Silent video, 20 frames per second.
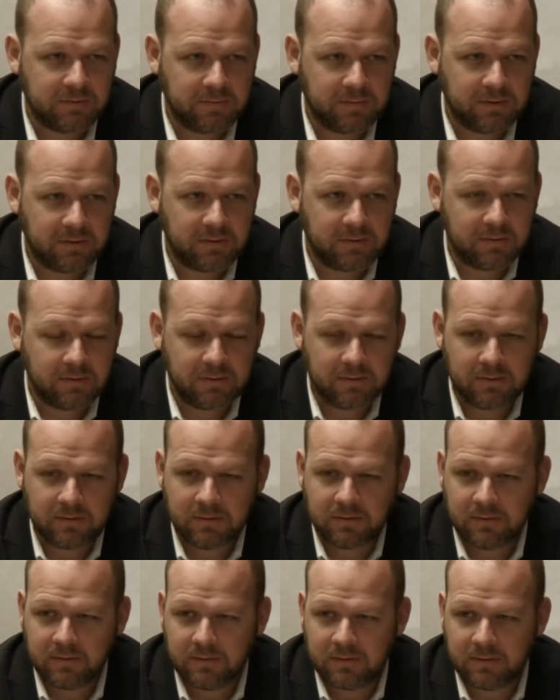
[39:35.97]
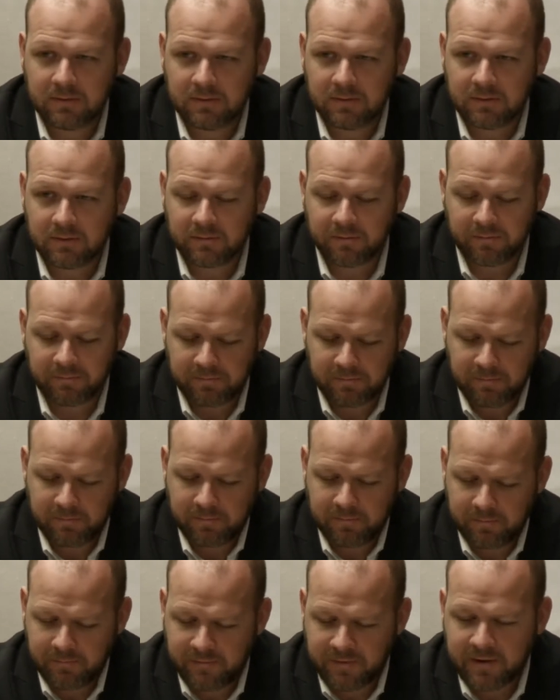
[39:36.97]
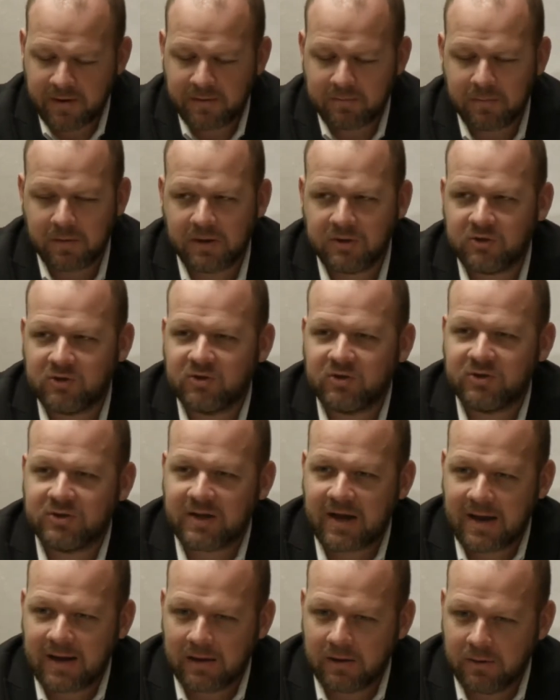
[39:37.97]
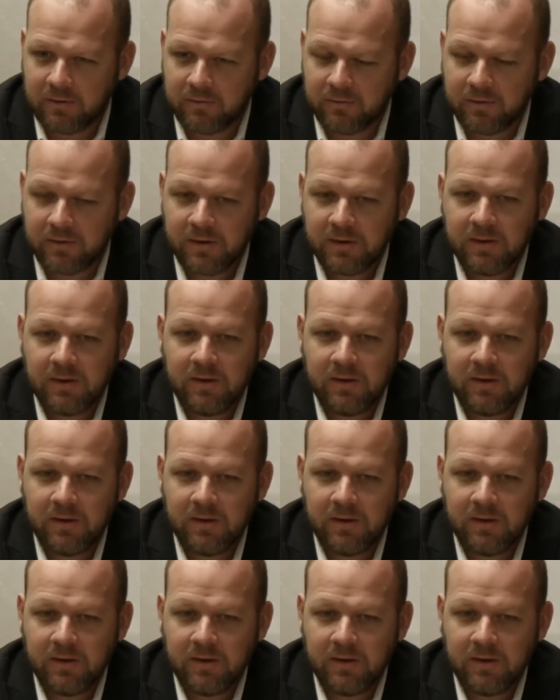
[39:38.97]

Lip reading: but it's very much siloed.